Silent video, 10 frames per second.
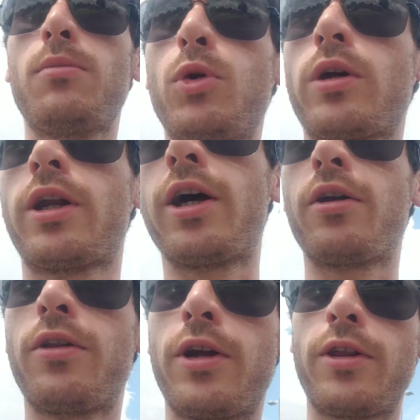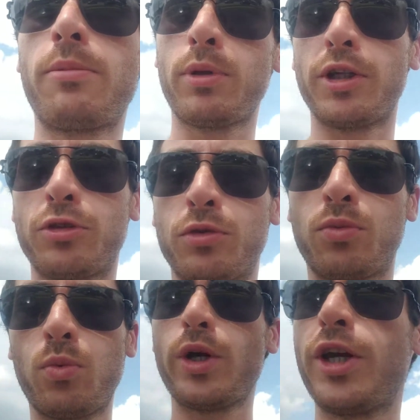I'm walking out of there. That place is
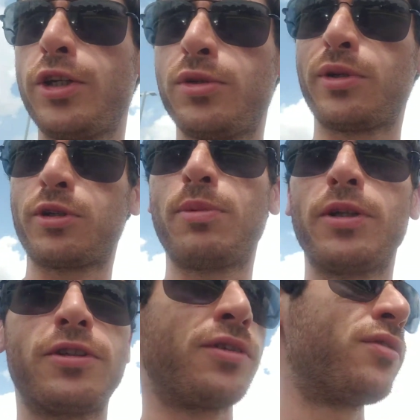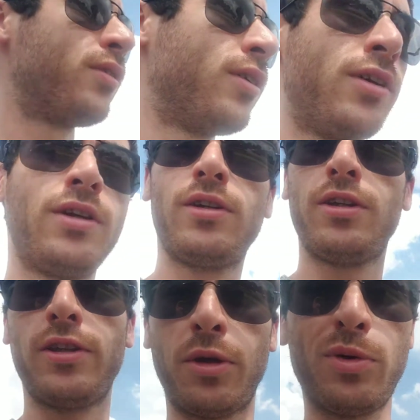way too expensive.
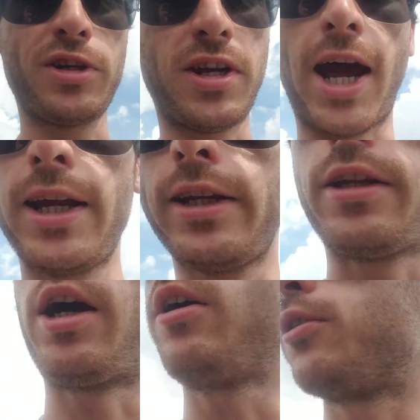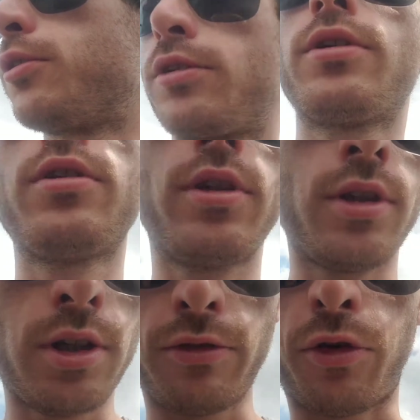They wanted ninety dollars
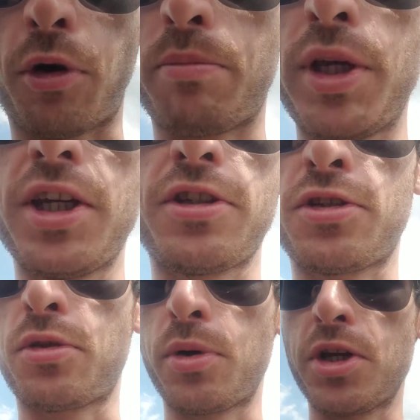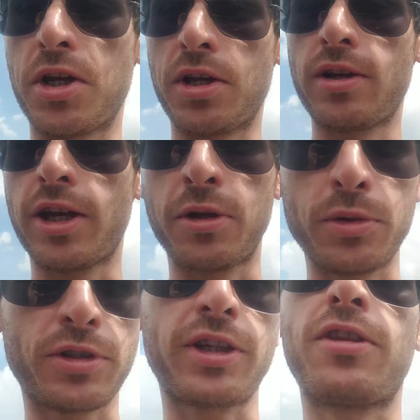for a P S three, and it
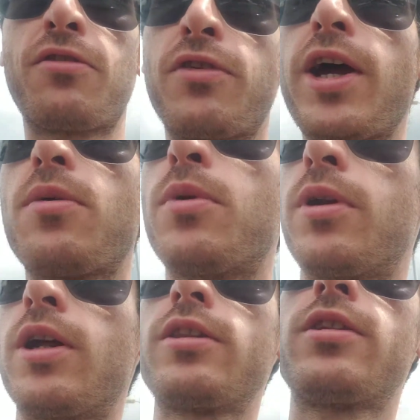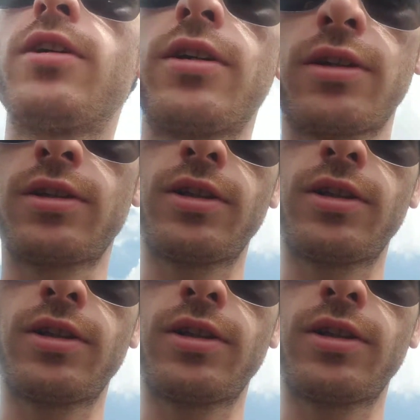was like the fat one, not the